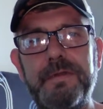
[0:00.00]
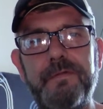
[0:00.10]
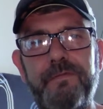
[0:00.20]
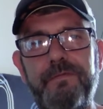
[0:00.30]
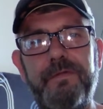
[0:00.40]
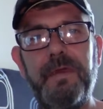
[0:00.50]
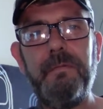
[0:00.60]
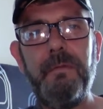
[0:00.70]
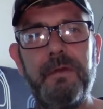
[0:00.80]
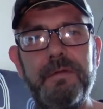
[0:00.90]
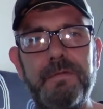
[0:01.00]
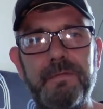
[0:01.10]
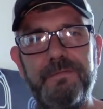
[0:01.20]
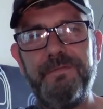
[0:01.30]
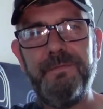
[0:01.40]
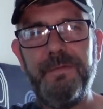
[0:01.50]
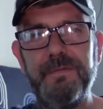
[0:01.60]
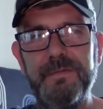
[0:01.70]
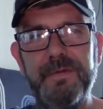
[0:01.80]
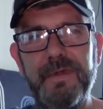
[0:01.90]
stay married to someone.
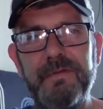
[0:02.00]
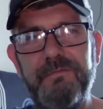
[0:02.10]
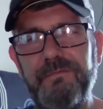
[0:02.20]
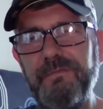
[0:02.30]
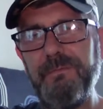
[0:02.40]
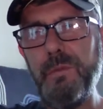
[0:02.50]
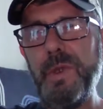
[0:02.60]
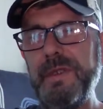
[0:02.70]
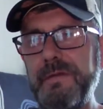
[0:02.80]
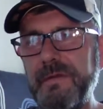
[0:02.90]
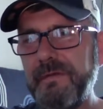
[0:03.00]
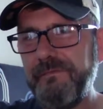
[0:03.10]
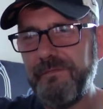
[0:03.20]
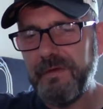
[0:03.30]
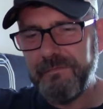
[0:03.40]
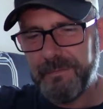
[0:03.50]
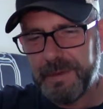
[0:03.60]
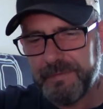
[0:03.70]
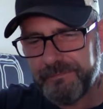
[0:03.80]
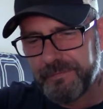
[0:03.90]
Yeah, it's just weird in the first
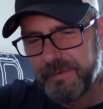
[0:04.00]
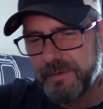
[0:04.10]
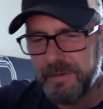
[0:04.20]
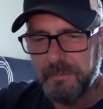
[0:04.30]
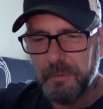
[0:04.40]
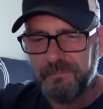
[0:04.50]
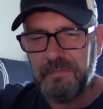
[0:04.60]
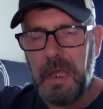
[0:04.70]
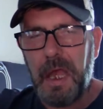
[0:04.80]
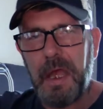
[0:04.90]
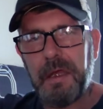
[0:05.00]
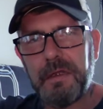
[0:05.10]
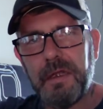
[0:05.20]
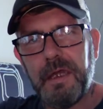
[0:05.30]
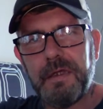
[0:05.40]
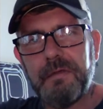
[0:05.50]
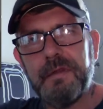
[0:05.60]
place. You must act like this